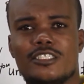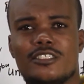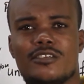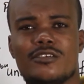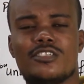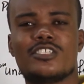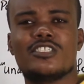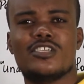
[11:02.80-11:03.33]

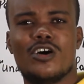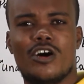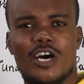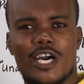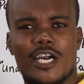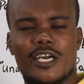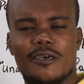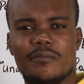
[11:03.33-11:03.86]
To
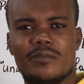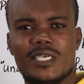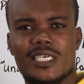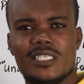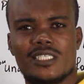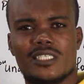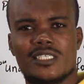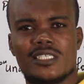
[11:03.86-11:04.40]
snore
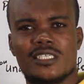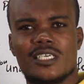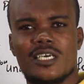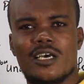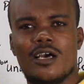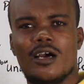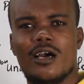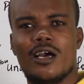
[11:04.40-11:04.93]
means
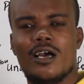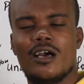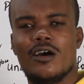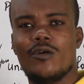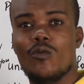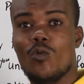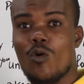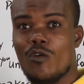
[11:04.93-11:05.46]

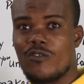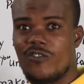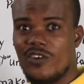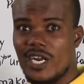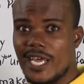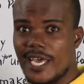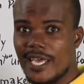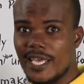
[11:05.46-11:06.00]

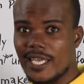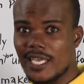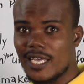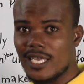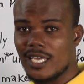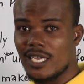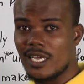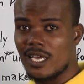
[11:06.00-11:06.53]
Wonfle.
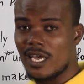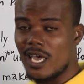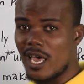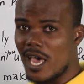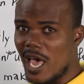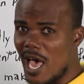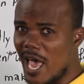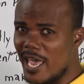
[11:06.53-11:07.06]

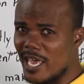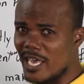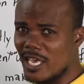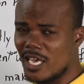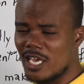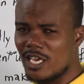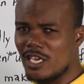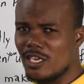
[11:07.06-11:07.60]
Hey,
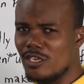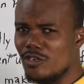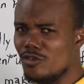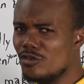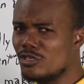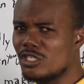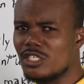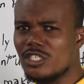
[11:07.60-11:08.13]

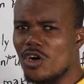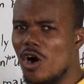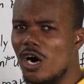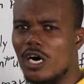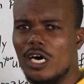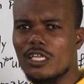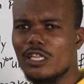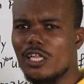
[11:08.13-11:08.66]
you snore
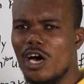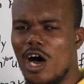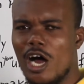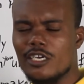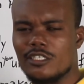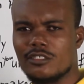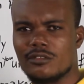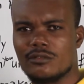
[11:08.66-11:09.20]
a
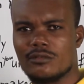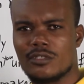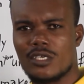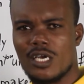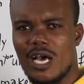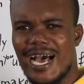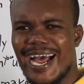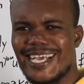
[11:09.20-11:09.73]
lot.
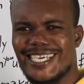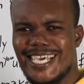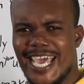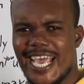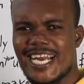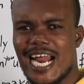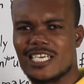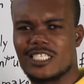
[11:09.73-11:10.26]
I
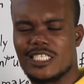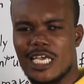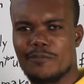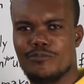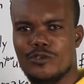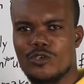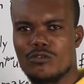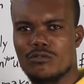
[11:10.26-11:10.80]
can't
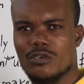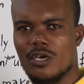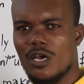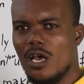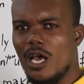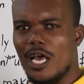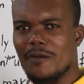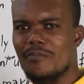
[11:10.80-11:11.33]
accept you
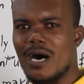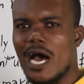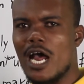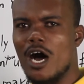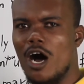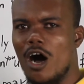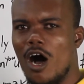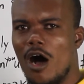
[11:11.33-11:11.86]
in my
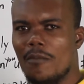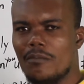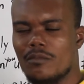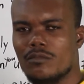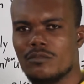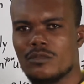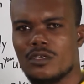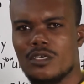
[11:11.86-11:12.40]
home.
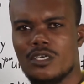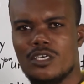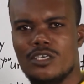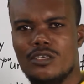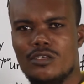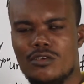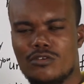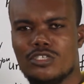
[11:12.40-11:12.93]

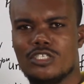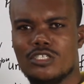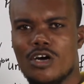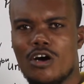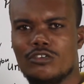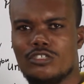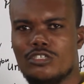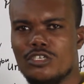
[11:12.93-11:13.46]
You
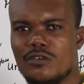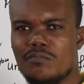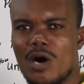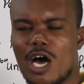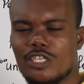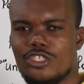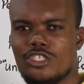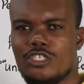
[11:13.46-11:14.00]
snore too
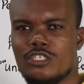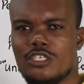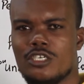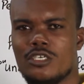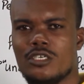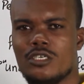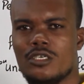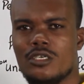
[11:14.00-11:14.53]
much.
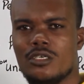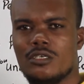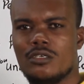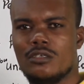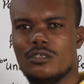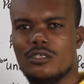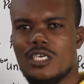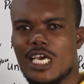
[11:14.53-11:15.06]

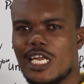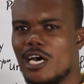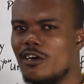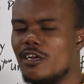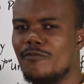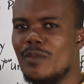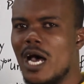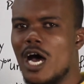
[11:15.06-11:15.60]
Get out
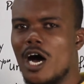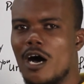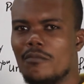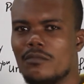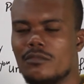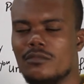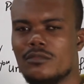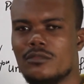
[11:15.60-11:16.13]
of my home.